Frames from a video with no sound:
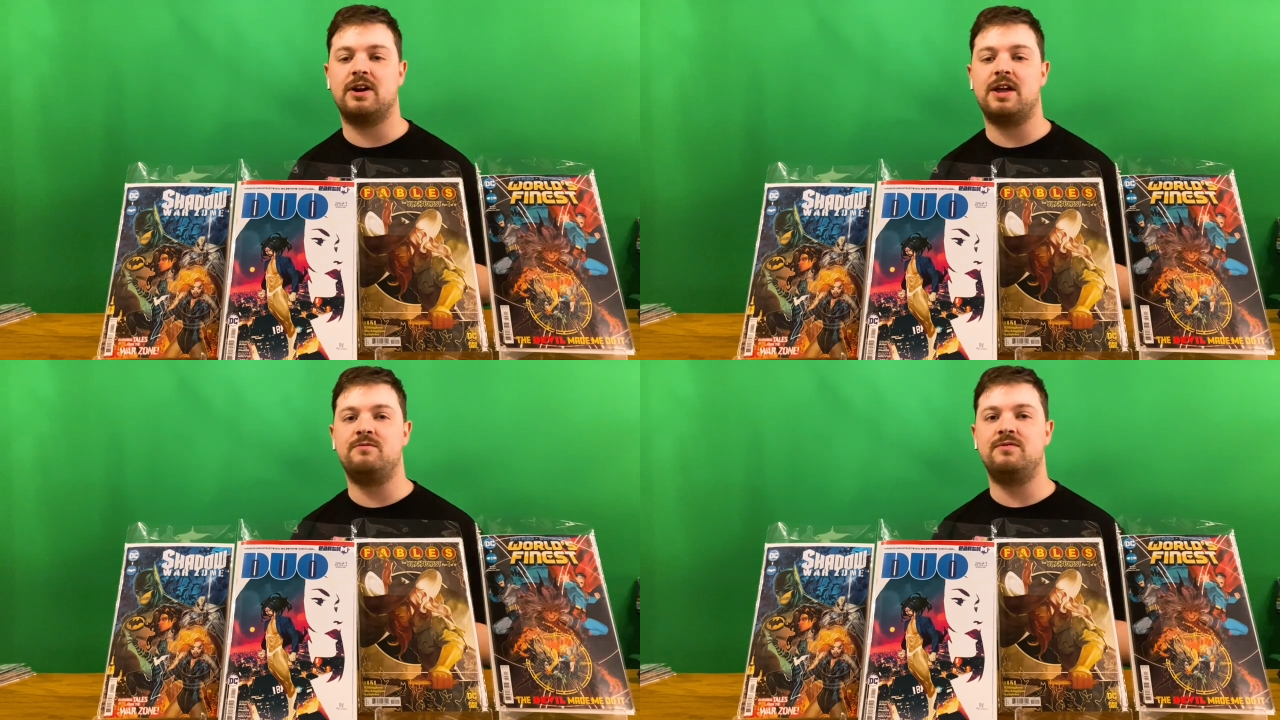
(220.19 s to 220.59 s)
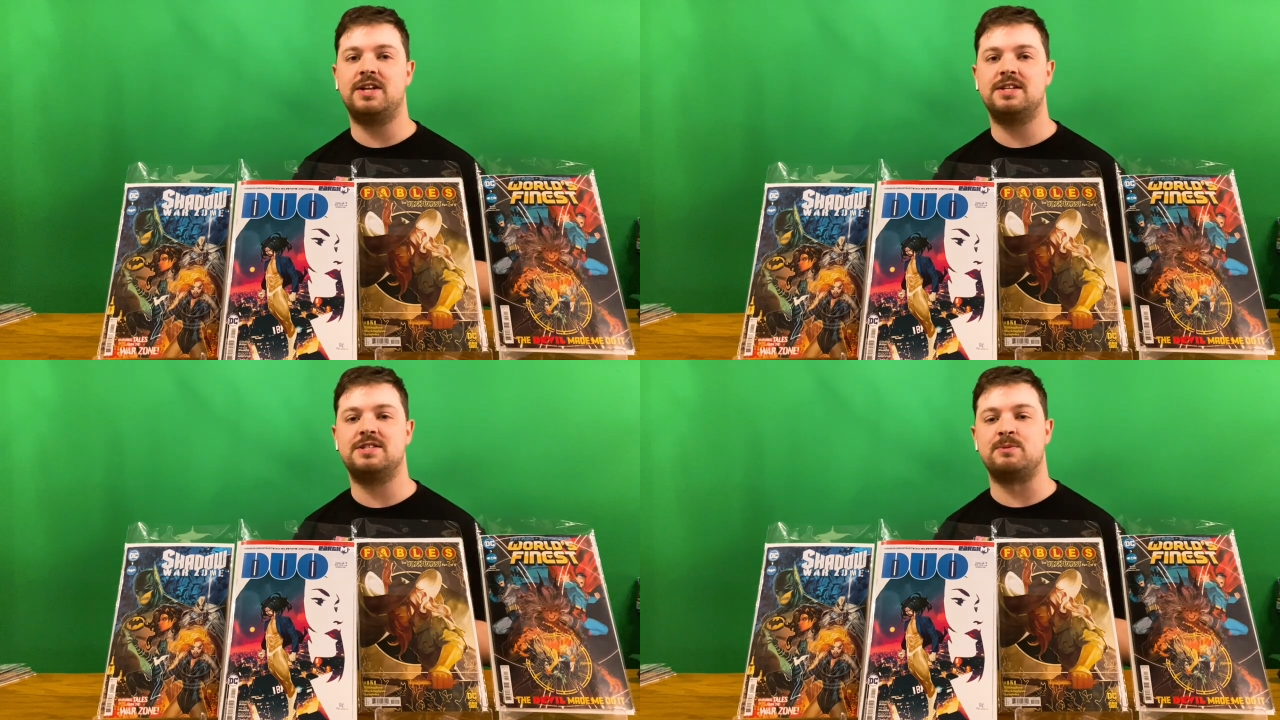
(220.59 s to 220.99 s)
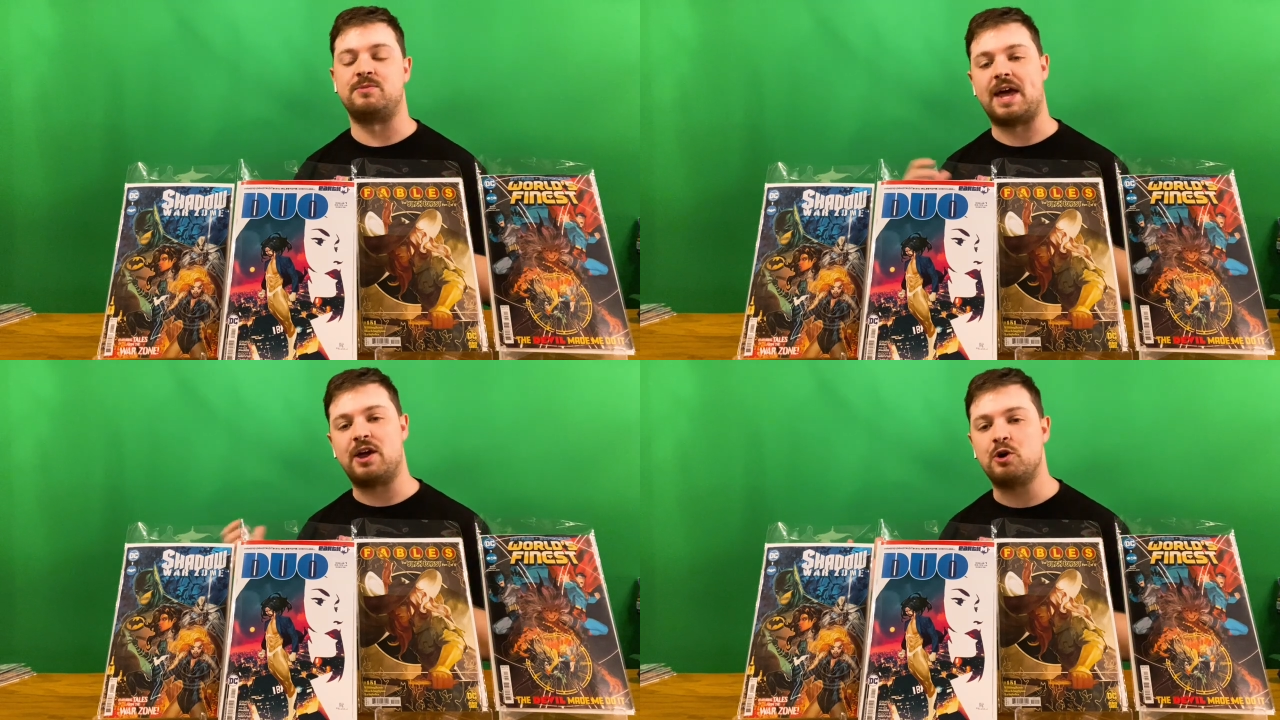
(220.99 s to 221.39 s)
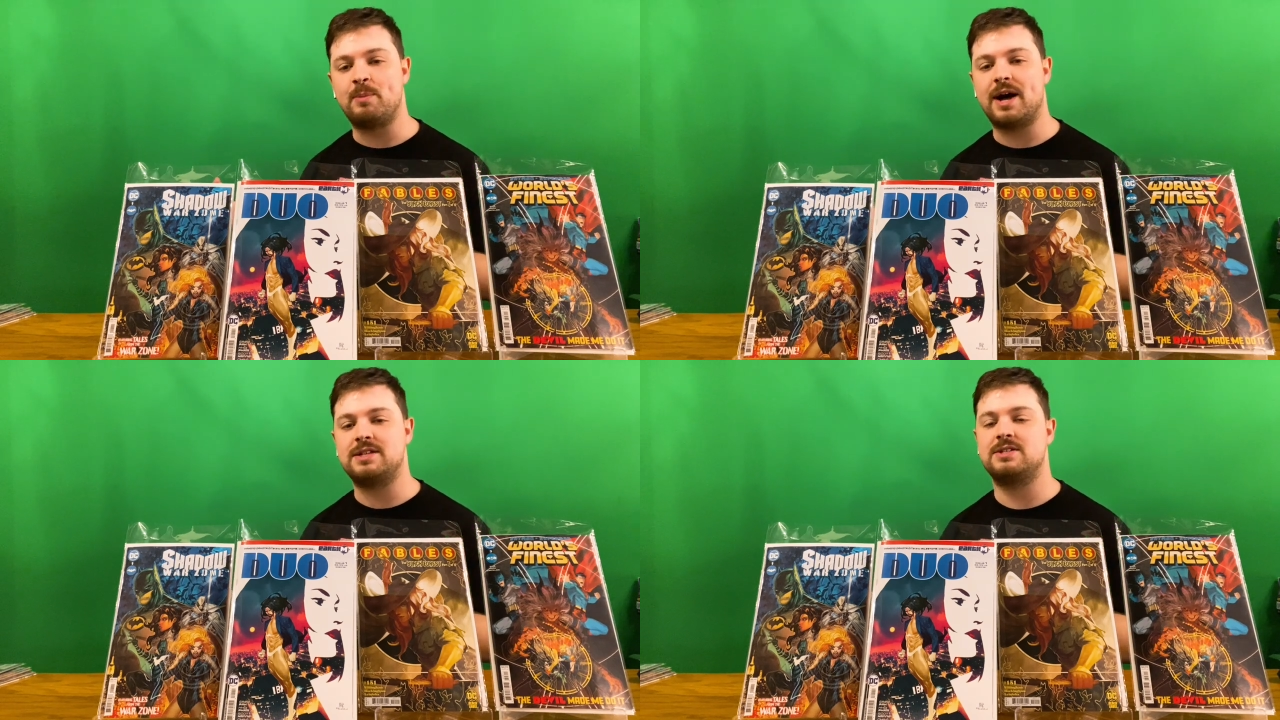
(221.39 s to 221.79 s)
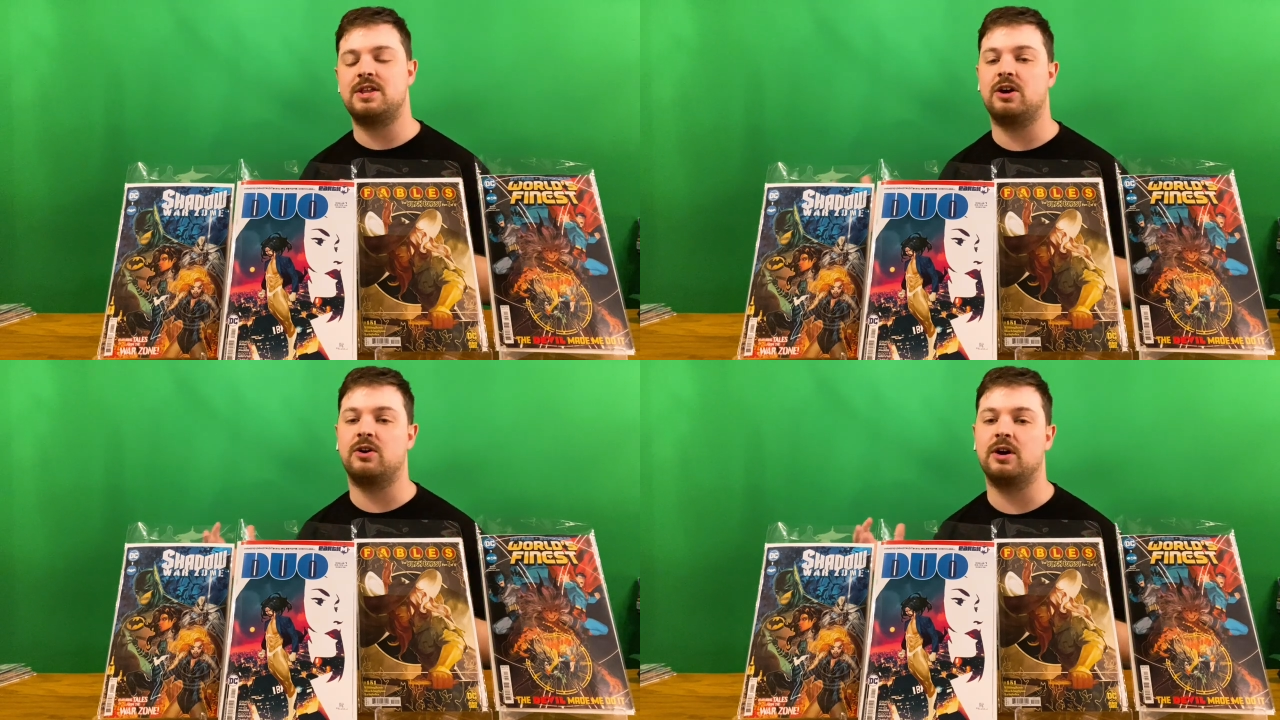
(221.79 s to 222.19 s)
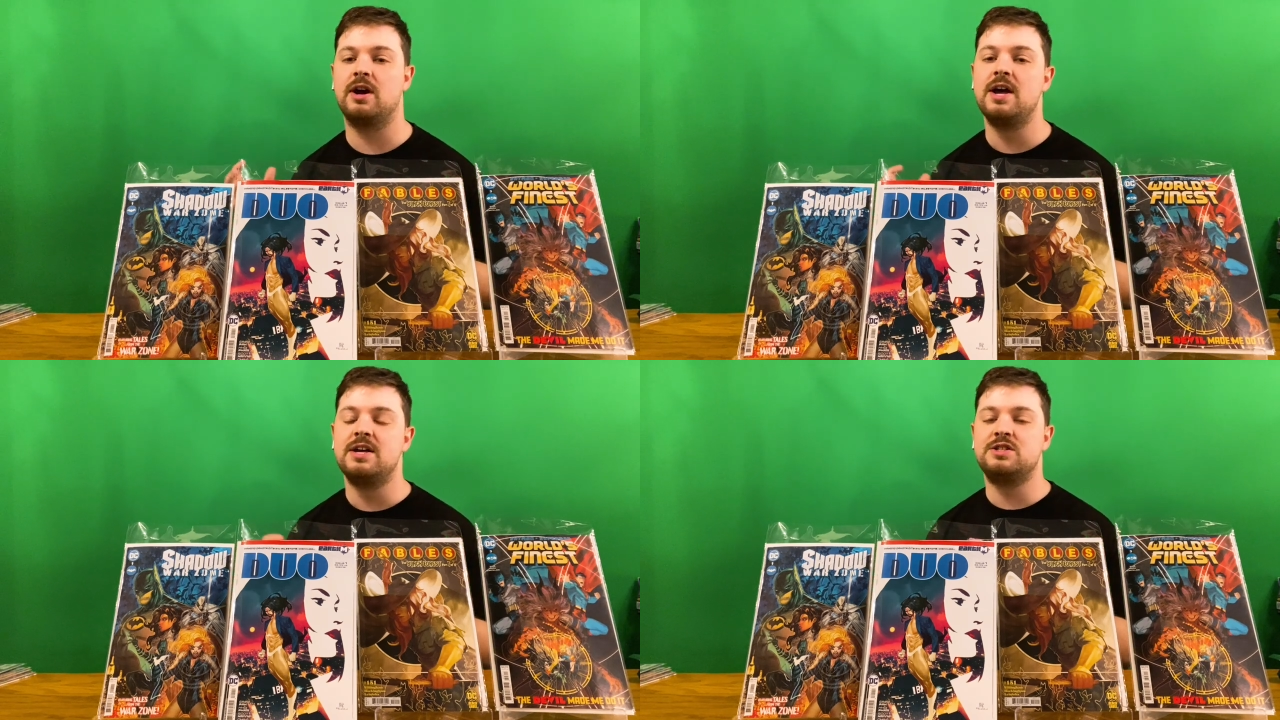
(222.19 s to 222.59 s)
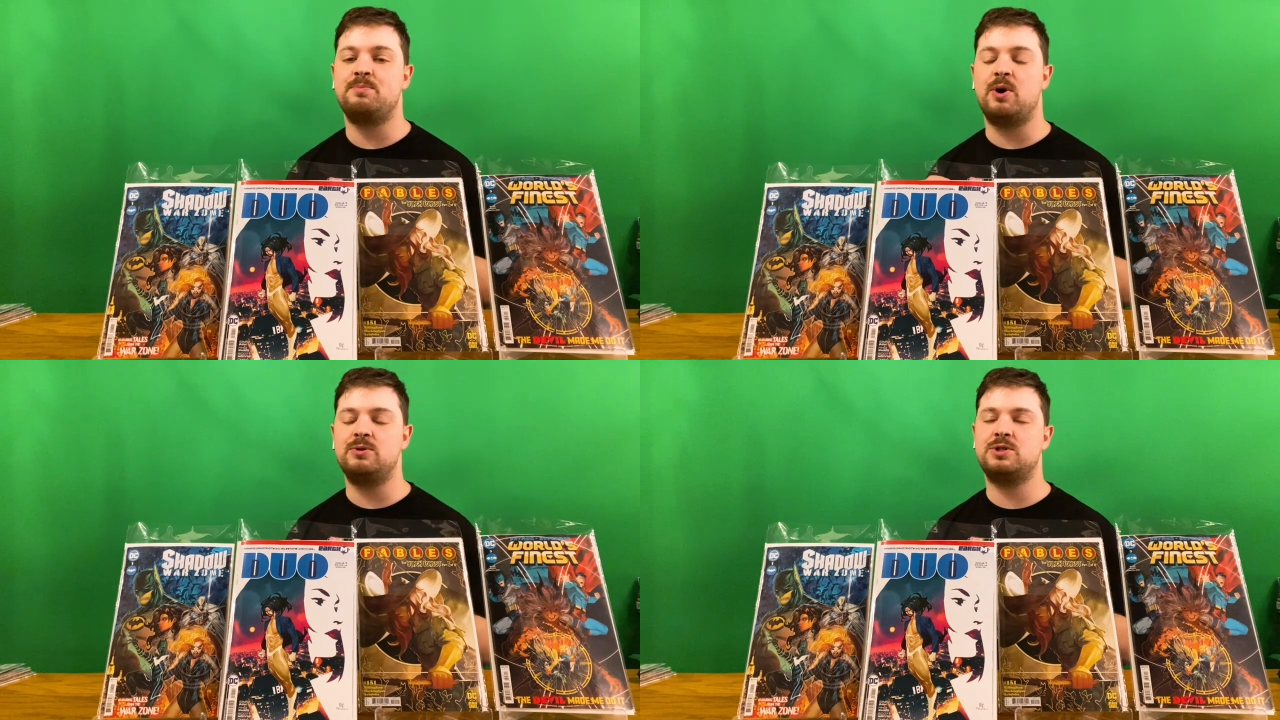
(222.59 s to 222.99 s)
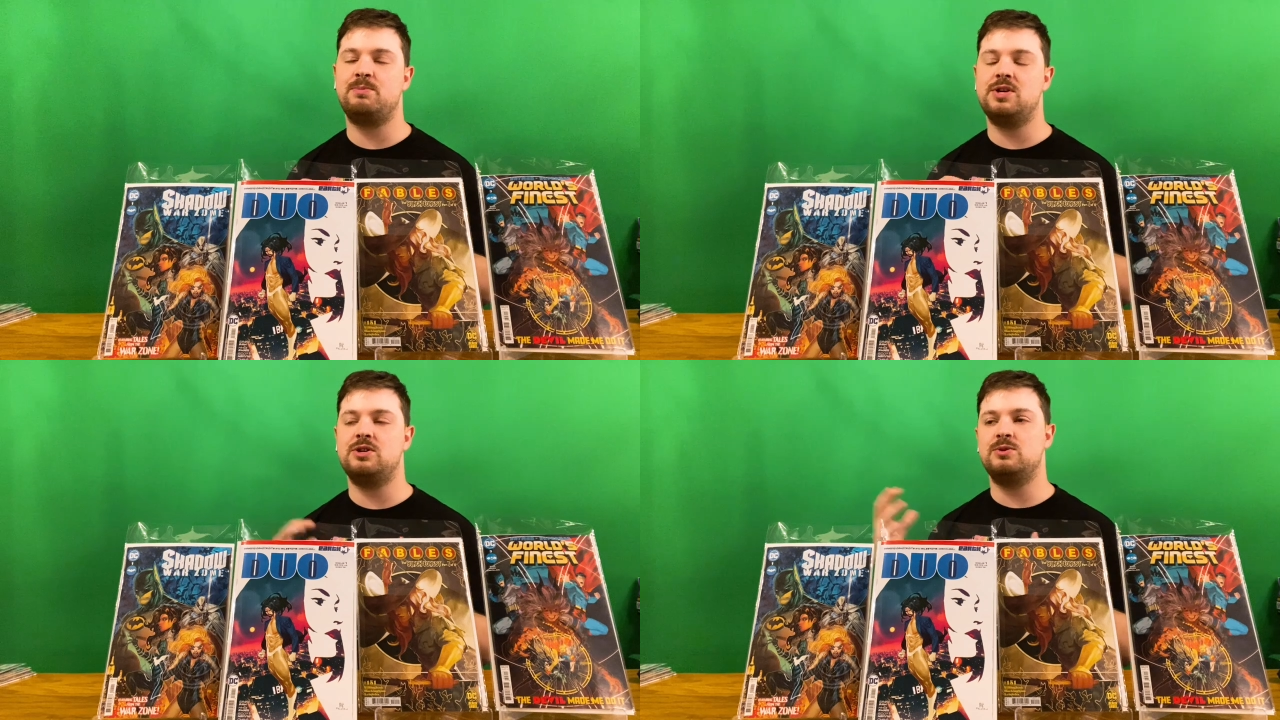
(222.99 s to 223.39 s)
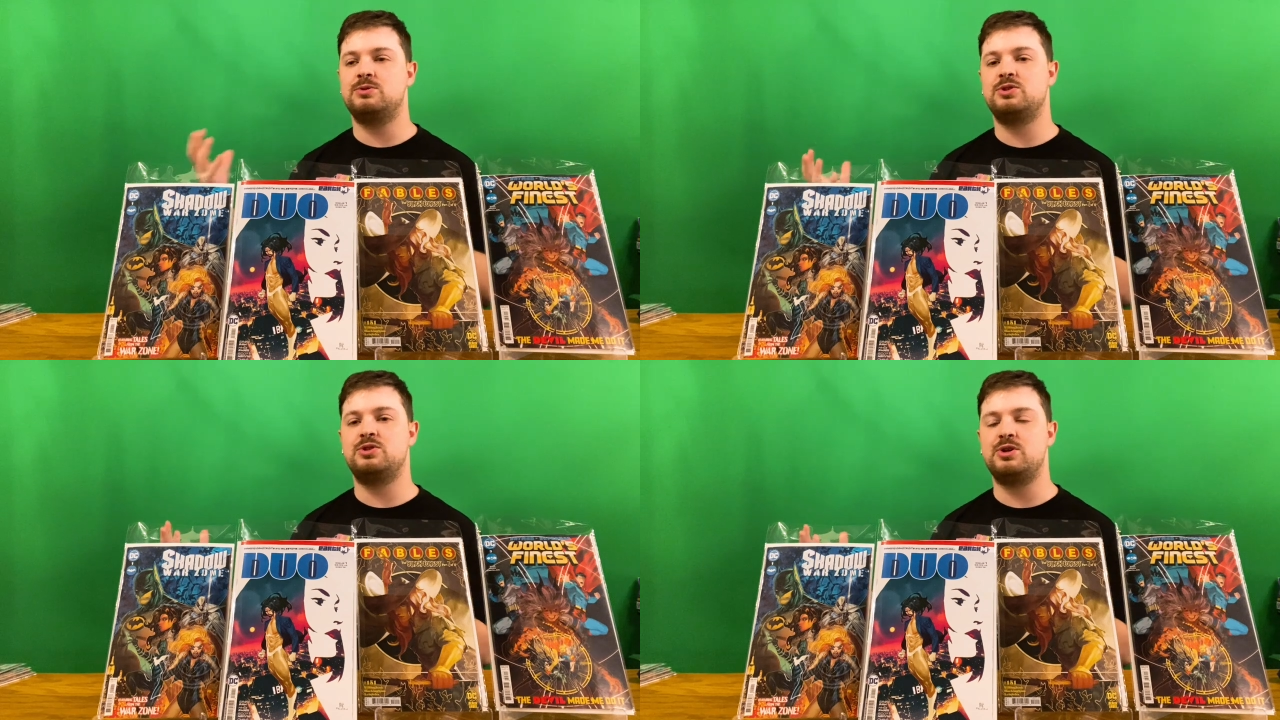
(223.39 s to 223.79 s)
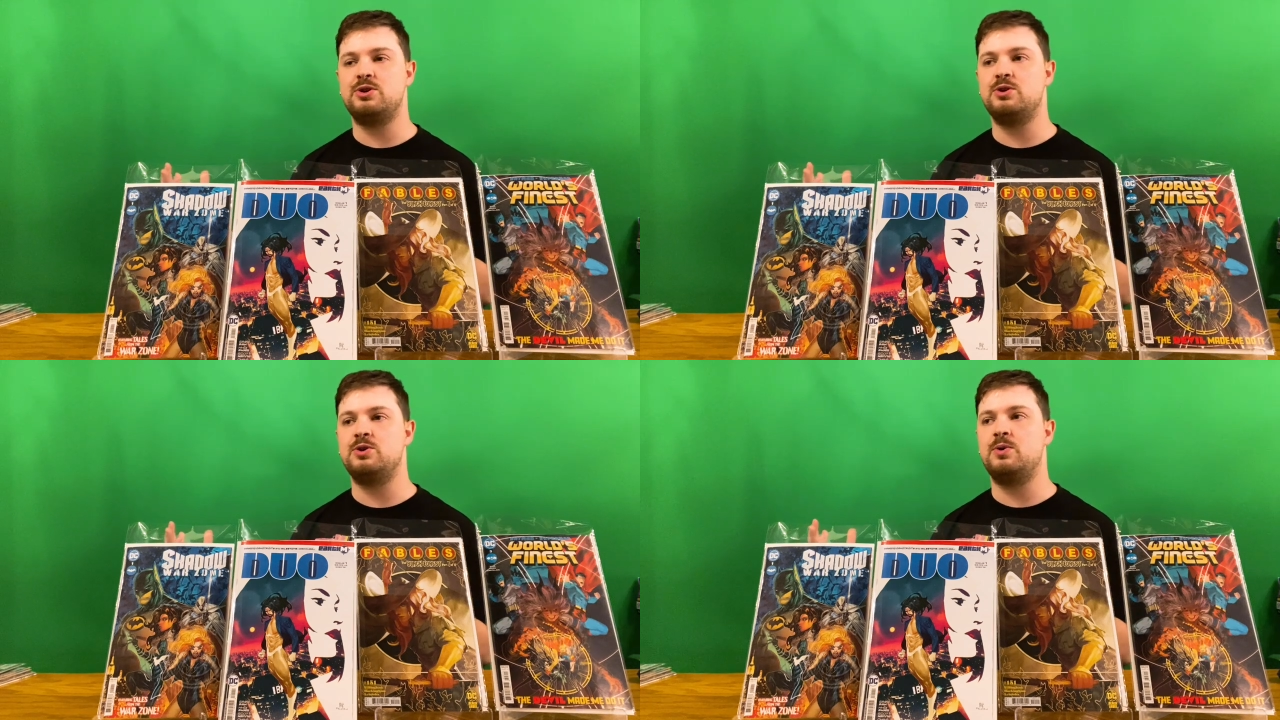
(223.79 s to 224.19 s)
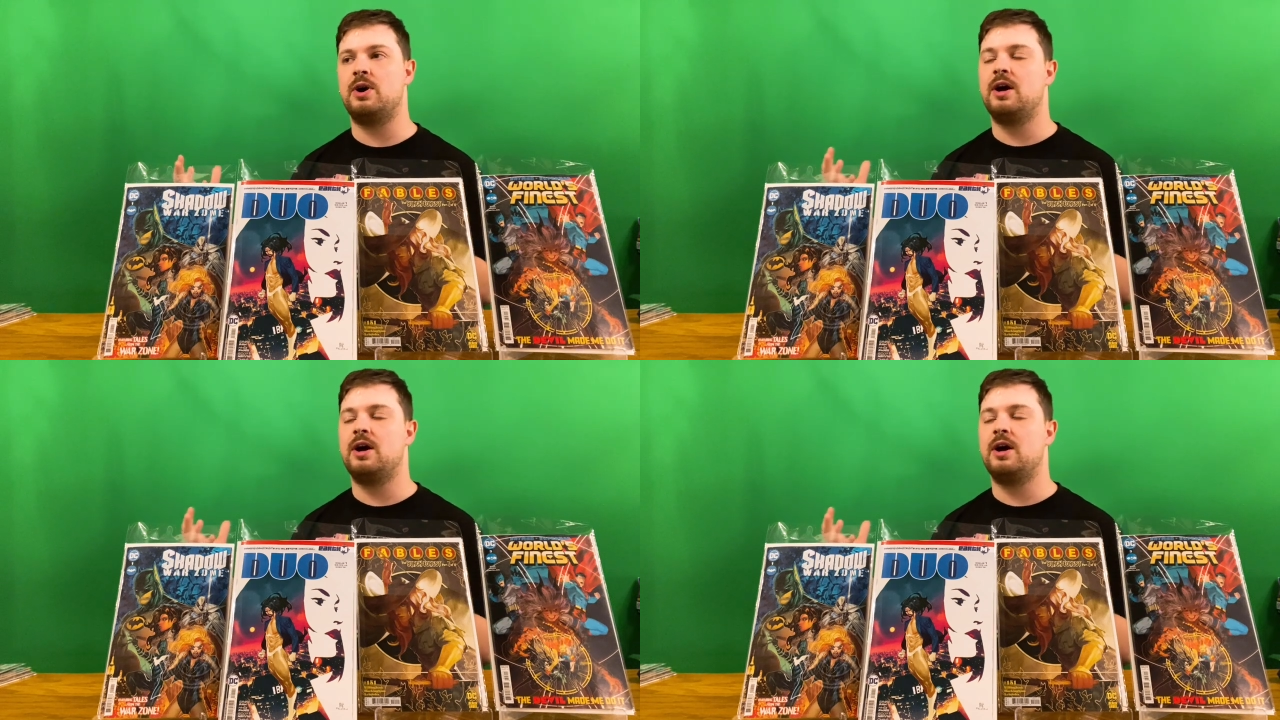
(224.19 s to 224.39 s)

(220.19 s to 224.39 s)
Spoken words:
invented some nanobots that are supposed to be used to